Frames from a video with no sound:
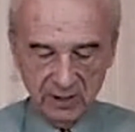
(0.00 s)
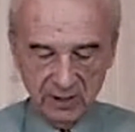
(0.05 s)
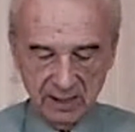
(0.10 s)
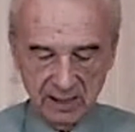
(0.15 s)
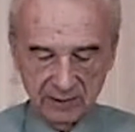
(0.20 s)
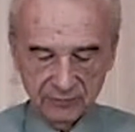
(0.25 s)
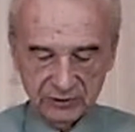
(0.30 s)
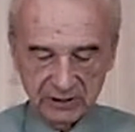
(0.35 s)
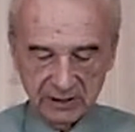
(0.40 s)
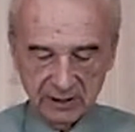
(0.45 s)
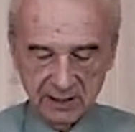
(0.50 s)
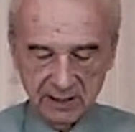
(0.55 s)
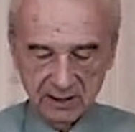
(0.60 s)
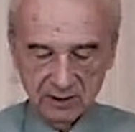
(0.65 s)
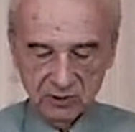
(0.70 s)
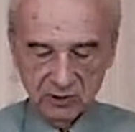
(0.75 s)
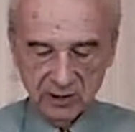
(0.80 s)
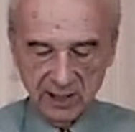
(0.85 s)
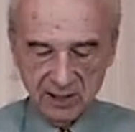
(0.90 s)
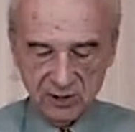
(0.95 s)
After
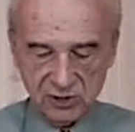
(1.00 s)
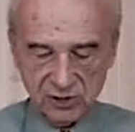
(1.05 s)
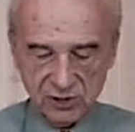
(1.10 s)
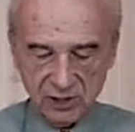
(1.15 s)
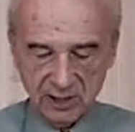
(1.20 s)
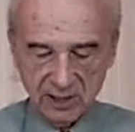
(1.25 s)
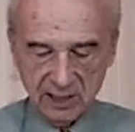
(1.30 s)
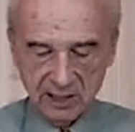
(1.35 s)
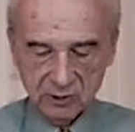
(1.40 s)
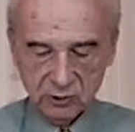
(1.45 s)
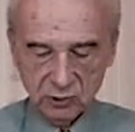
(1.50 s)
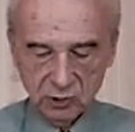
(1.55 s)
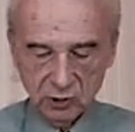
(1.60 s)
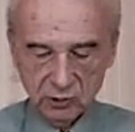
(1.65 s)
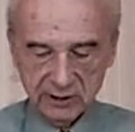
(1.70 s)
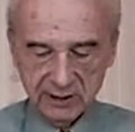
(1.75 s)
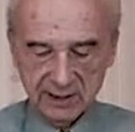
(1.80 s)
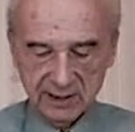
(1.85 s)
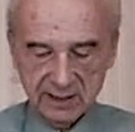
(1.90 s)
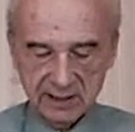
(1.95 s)
her death, her
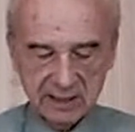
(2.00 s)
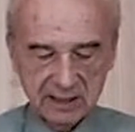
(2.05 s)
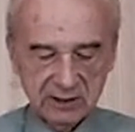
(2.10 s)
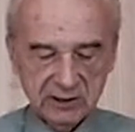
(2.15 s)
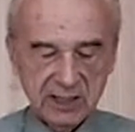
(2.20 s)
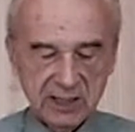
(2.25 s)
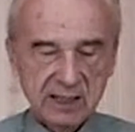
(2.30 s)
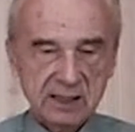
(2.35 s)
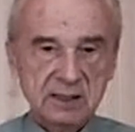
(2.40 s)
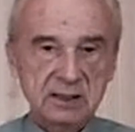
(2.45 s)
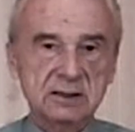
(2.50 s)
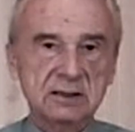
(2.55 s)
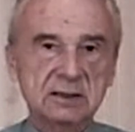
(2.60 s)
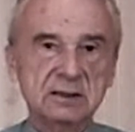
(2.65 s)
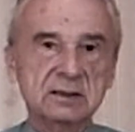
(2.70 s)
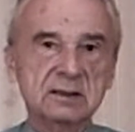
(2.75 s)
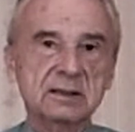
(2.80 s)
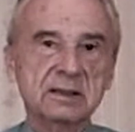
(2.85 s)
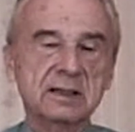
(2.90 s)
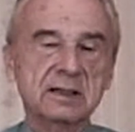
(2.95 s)
daughter
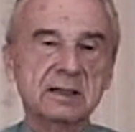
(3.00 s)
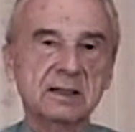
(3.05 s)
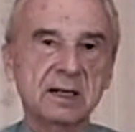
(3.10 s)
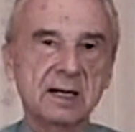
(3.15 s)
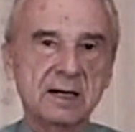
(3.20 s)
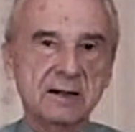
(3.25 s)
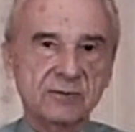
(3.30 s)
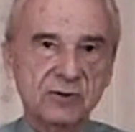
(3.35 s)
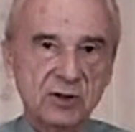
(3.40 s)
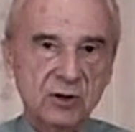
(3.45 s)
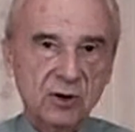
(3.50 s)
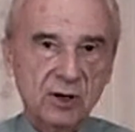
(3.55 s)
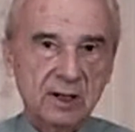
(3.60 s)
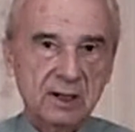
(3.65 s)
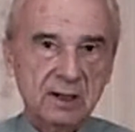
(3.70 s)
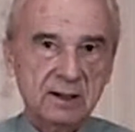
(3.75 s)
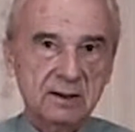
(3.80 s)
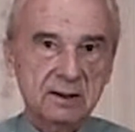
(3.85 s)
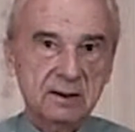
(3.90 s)
inherited everything.